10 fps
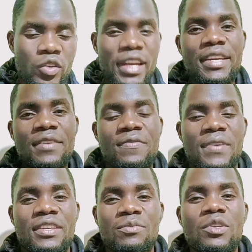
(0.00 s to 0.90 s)
totally
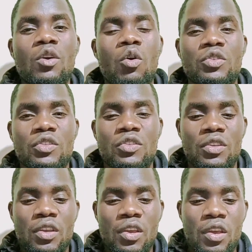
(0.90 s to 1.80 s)
different
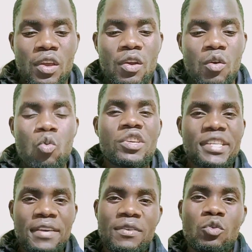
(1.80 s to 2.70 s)
because
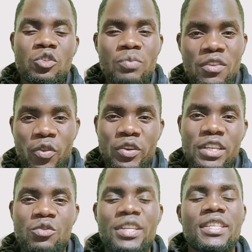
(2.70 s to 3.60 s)
whatever was being thought
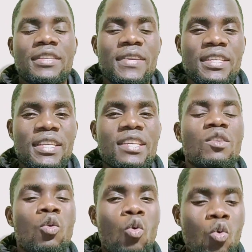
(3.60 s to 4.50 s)
in
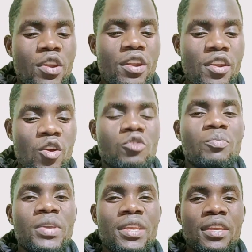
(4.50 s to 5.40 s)
2017 would
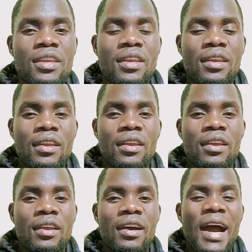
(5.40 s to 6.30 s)
not be
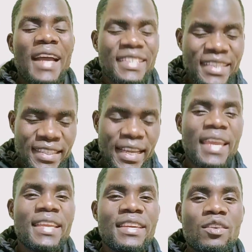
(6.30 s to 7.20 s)

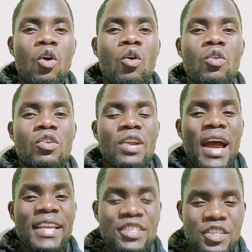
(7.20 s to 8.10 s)
attained or
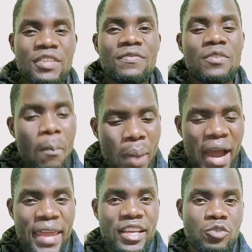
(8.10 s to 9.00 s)
achieved
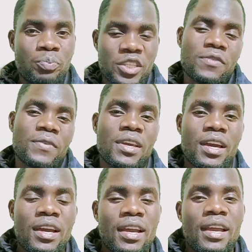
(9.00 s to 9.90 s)
by a
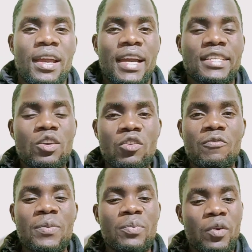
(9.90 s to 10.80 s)
specific category
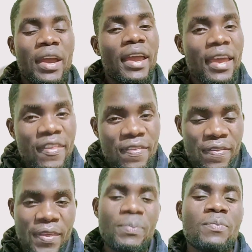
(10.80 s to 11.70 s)
of people,
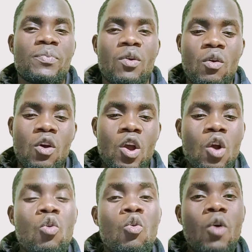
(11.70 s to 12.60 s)
the people
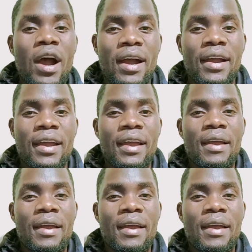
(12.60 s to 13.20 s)
who are